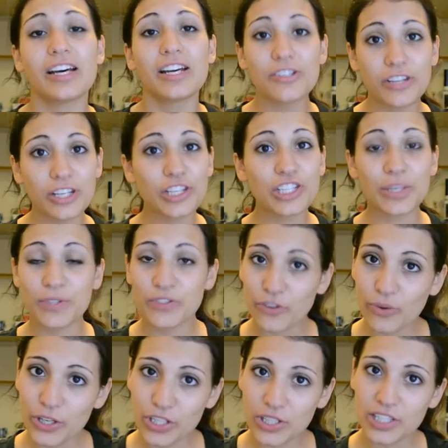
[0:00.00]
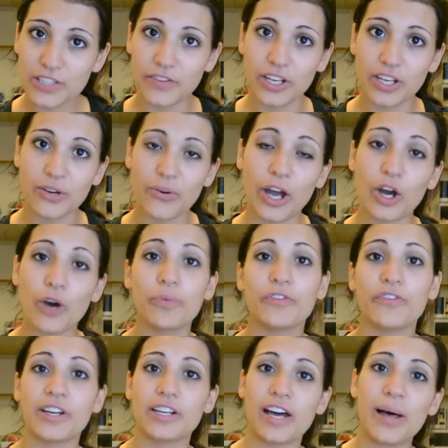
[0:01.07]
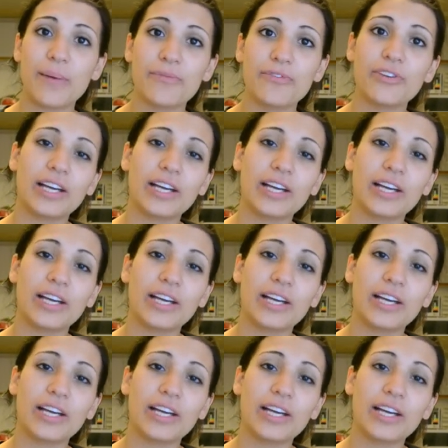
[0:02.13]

So thank you so much for watching this video. I hope you found it helpful,